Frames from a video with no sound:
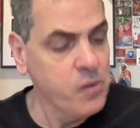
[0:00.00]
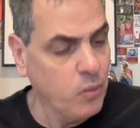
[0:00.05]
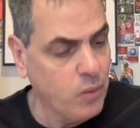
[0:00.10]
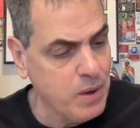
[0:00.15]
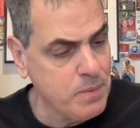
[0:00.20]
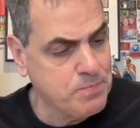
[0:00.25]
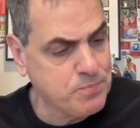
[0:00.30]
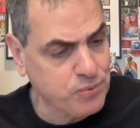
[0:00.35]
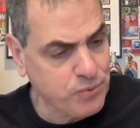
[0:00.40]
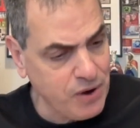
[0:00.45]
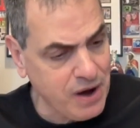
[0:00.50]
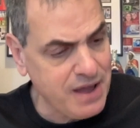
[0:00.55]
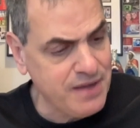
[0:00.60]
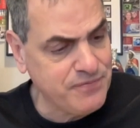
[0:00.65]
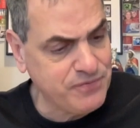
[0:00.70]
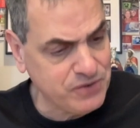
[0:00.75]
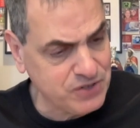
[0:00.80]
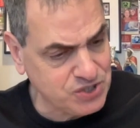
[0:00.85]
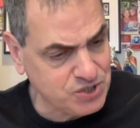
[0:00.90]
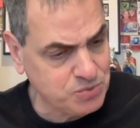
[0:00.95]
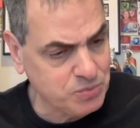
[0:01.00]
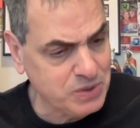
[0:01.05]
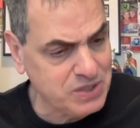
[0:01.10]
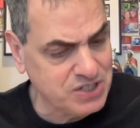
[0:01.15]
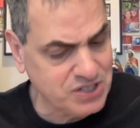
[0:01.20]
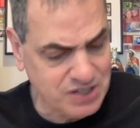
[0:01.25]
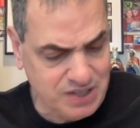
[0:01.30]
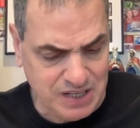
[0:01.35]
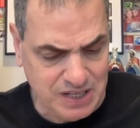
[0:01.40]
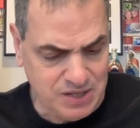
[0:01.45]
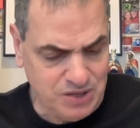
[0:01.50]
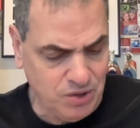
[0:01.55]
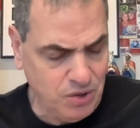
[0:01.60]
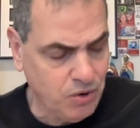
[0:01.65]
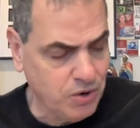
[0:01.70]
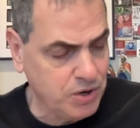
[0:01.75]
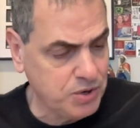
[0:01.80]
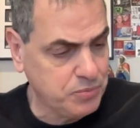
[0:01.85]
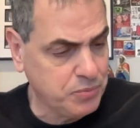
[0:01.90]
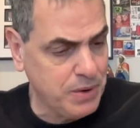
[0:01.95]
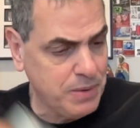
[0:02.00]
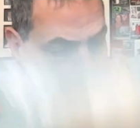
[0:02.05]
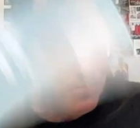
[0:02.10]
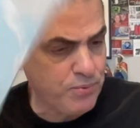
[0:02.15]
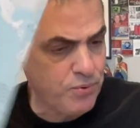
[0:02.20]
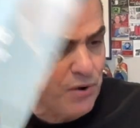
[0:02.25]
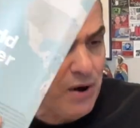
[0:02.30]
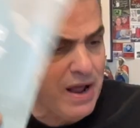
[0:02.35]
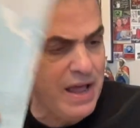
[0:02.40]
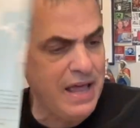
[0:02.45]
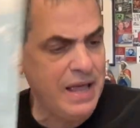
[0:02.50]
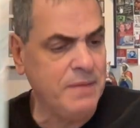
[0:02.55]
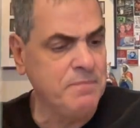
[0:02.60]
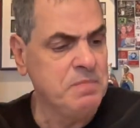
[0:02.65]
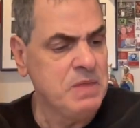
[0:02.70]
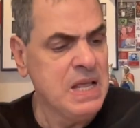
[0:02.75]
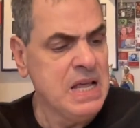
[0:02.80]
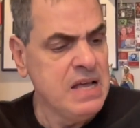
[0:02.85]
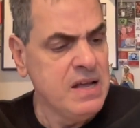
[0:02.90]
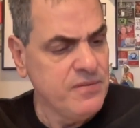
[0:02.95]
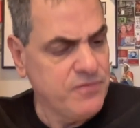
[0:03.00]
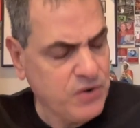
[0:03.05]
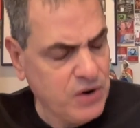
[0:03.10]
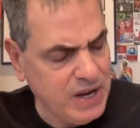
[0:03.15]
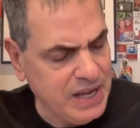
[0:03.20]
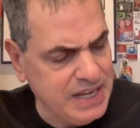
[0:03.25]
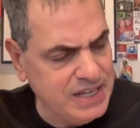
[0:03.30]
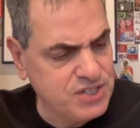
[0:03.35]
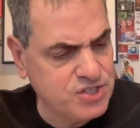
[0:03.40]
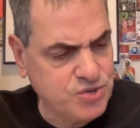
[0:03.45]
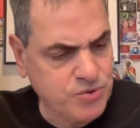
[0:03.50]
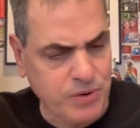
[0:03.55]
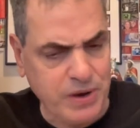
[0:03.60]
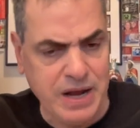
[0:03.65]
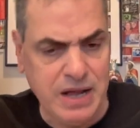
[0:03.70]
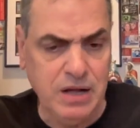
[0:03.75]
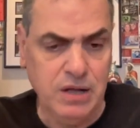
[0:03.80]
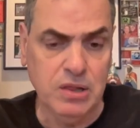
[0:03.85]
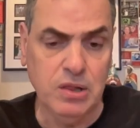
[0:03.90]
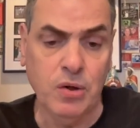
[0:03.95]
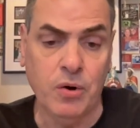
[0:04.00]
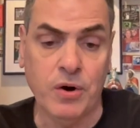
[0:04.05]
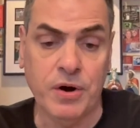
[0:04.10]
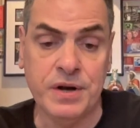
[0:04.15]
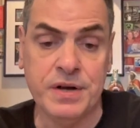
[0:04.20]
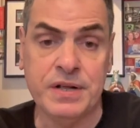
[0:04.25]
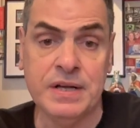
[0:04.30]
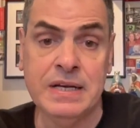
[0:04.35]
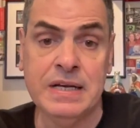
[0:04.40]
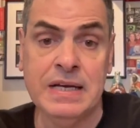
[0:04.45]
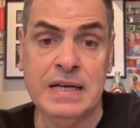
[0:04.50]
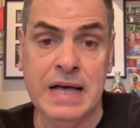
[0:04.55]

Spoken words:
We pray for Switzerland, Lord. We pray for Israel, Lord.